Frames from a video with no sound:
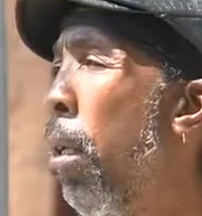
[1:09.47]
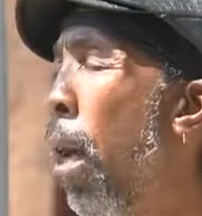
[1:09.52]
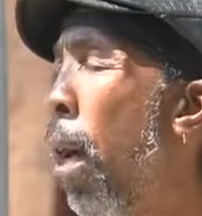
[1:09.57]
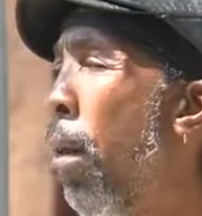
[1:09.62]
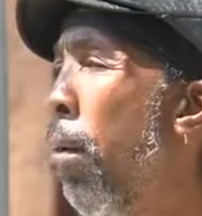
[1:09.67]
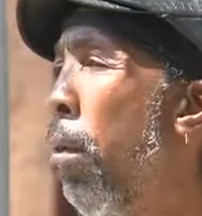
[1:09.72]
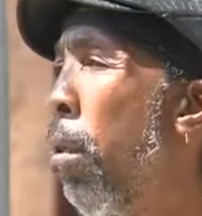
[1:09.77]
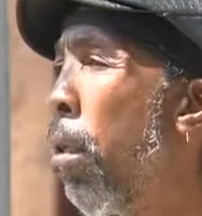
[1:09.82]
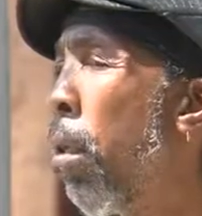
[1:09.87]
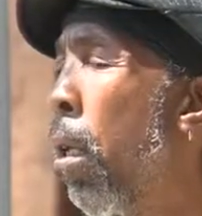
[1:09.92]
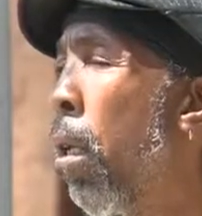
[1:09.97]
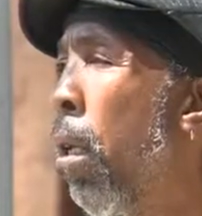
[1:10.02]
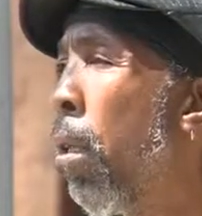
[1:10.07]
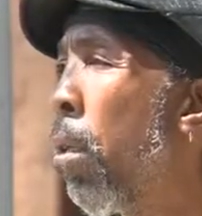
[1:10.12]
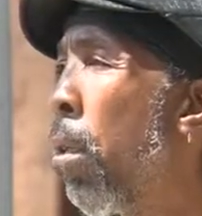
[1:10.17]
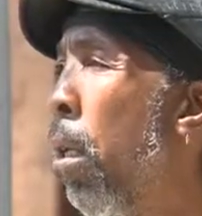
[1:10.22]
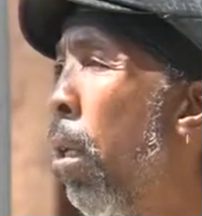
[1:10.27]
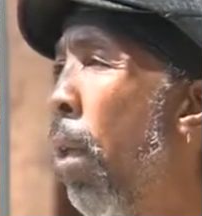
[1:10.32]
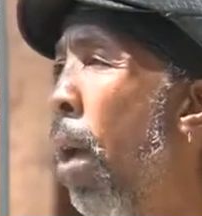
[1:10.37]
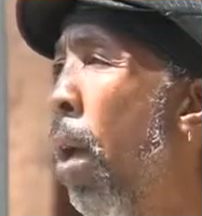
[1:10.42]
have got kids
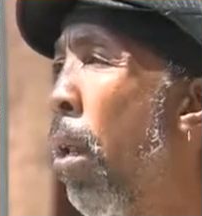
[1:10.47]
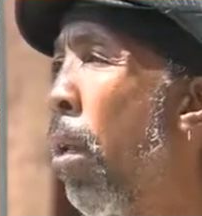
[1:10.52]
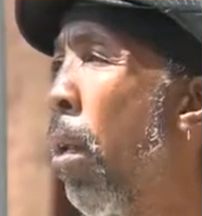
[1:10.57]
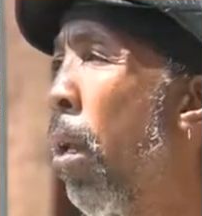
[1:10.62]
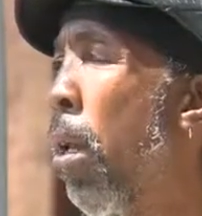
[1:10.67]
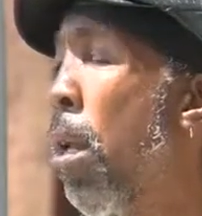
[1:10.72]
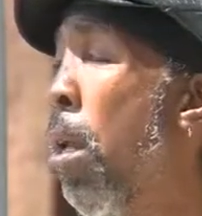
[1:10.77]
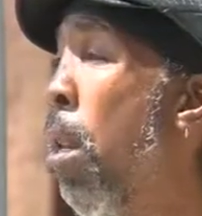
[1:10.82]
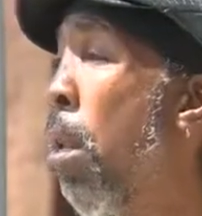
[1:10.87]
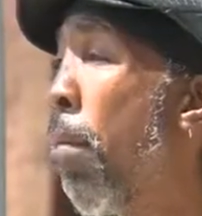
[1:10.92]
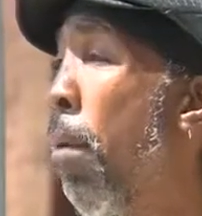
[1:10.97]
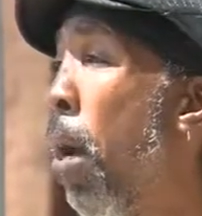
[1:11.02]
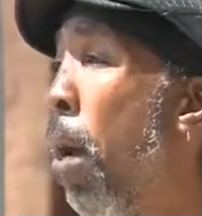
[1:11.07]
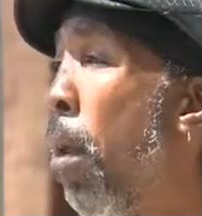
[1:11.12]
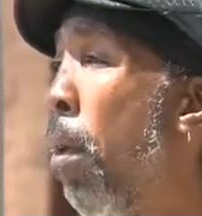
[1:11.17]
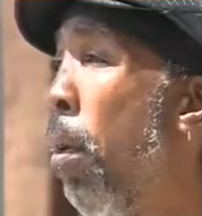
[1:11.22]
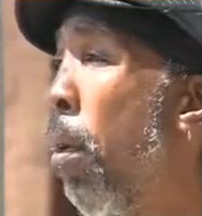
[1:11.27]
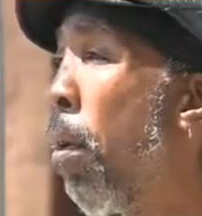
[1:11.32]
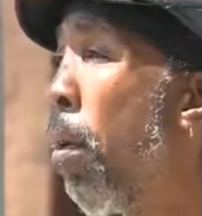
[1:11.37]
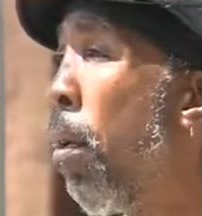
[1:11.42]
could have got hit. Anybody.